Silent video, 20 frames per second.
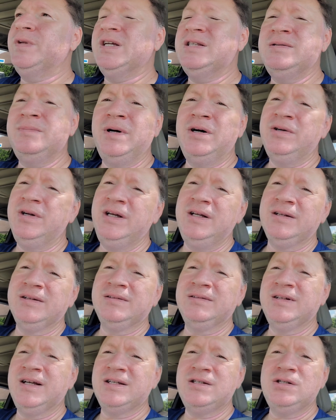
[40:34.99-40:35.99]
that's about it.
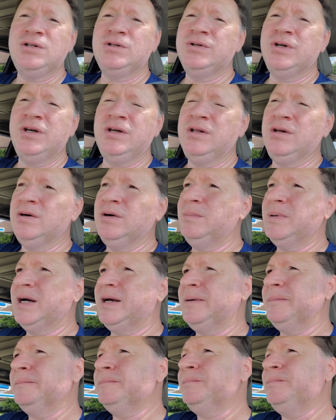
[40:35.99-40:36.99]
That's all you can go
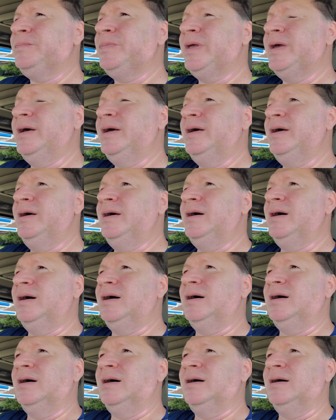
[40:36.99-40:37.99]
by.
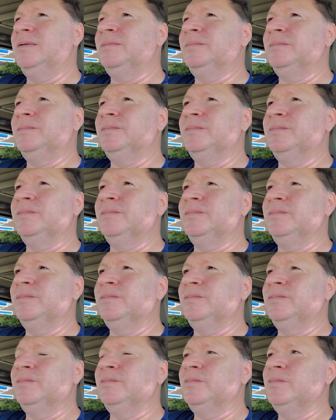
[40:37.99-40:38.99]
Um,
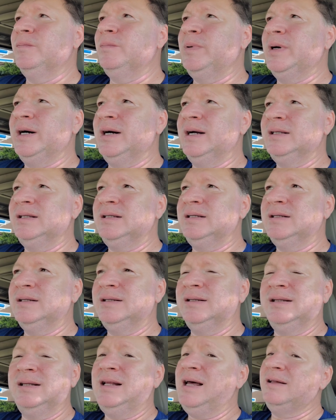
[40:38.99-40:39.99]
but
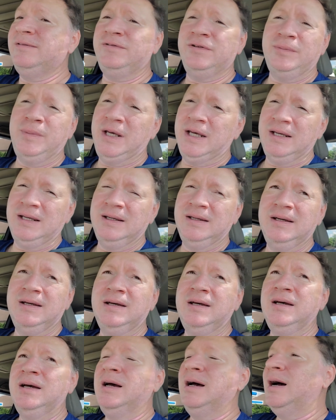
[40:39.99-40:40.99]
not for me.
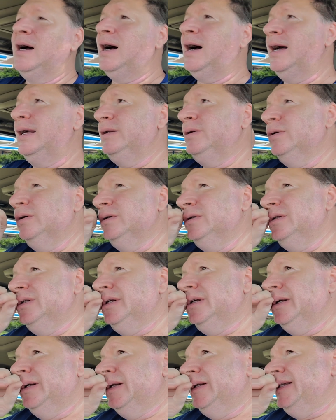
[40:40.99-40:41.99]
I
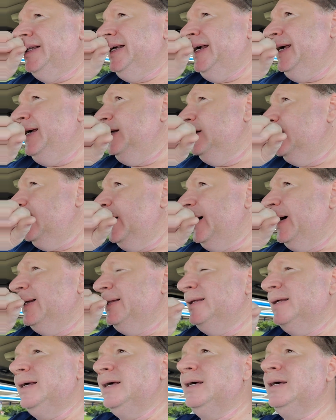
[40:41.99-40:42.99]
don't take that
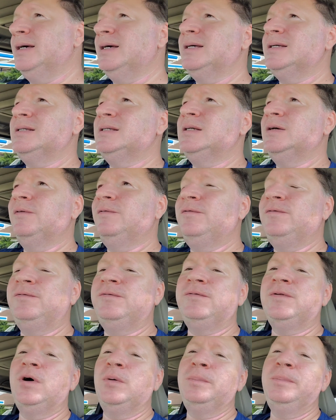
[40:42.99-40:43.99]
as
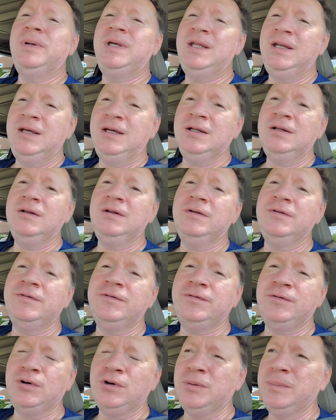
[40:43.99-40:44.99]
opinion
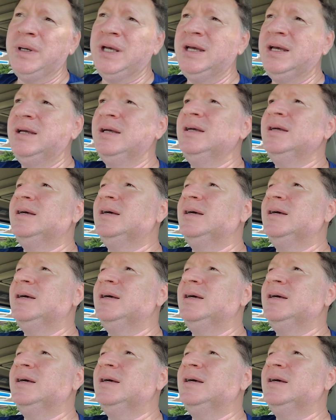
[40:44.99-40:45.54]
forming